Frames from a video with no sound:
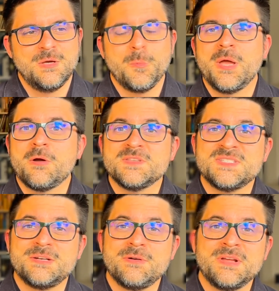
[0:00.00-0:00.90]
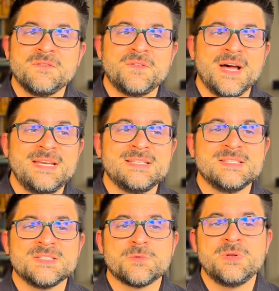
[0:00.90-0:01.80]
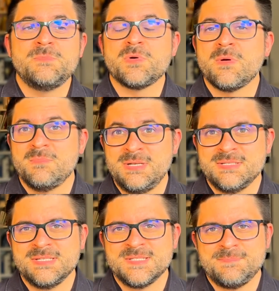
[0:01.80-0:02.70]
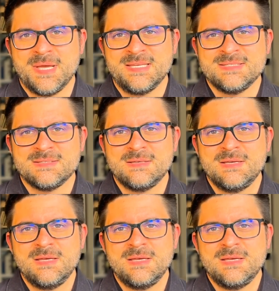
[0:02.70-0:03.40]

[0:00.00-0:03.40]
We are considering a finite discrete probability space,